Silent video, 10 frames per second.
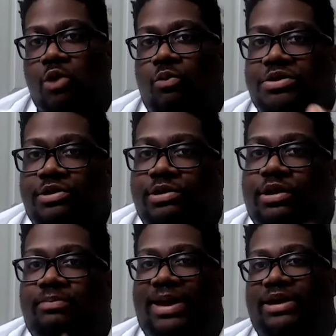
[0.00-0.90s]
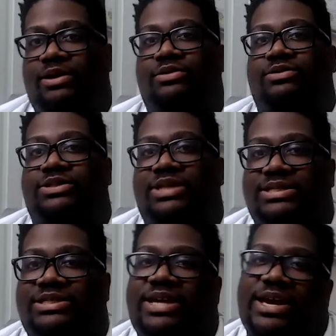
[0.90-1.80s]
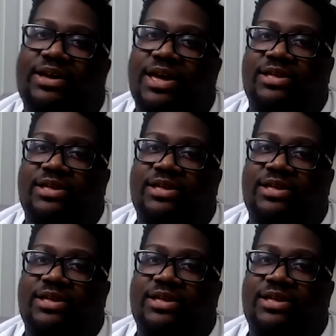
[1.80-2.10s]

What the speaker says: when you look back on those things, yeah,